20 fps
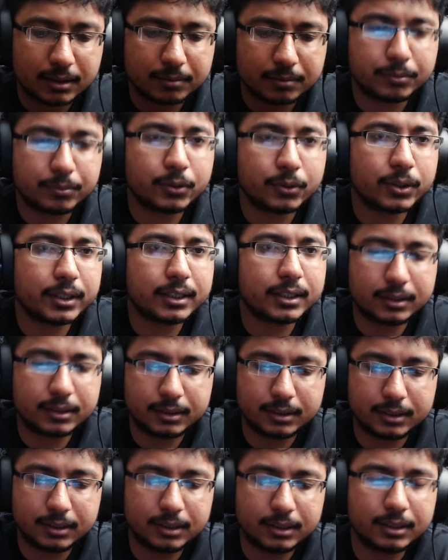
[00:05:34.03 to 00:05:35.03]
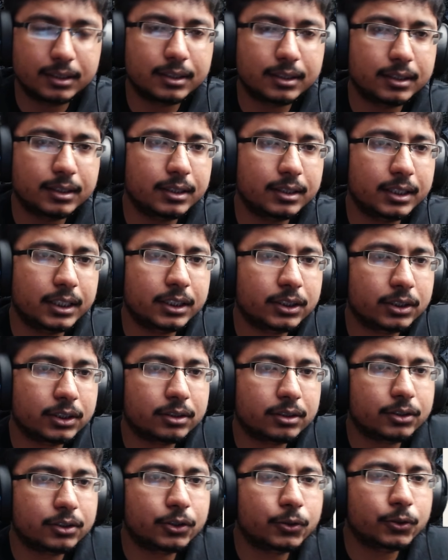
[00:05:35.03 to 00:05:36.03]
put it
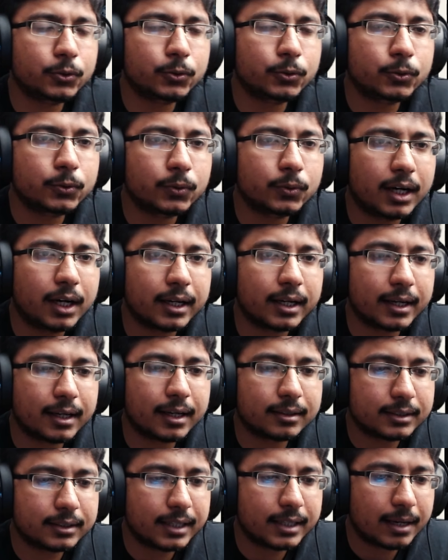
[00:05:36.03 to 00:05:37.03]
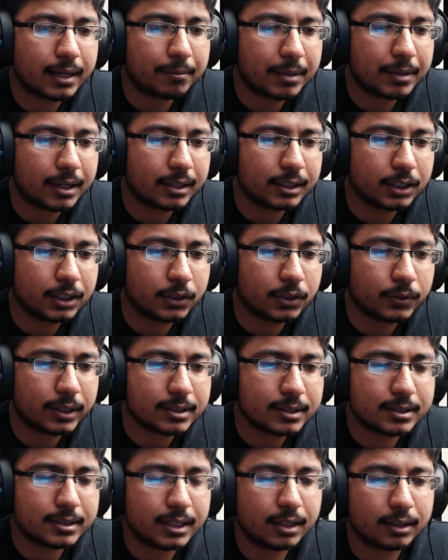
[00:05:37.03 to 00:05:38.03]
into another tab, and you can
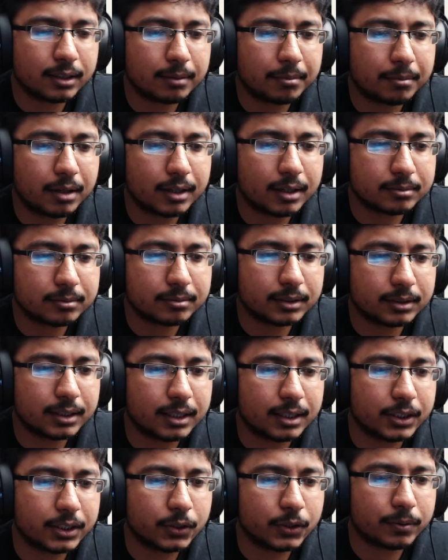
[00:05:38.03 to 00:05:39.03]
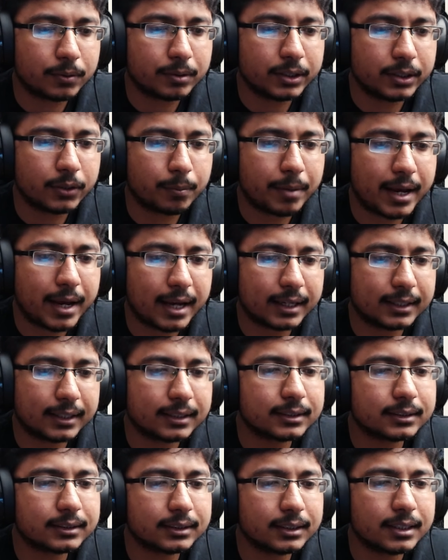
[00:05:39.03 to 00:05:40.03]
see on the bottom your
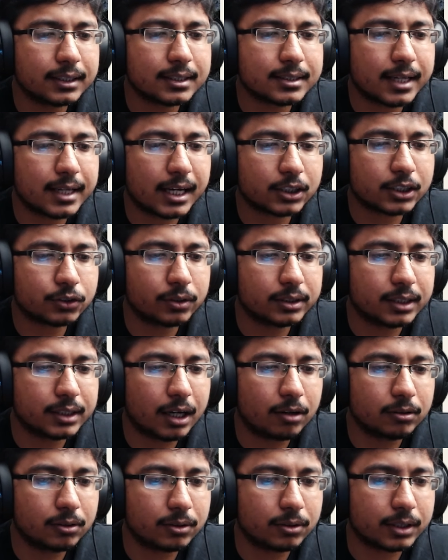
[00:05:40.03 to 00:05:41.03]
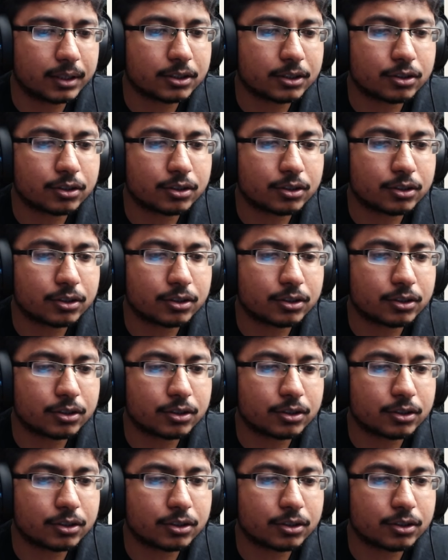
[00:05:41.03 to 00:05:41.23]
package is actually downloading.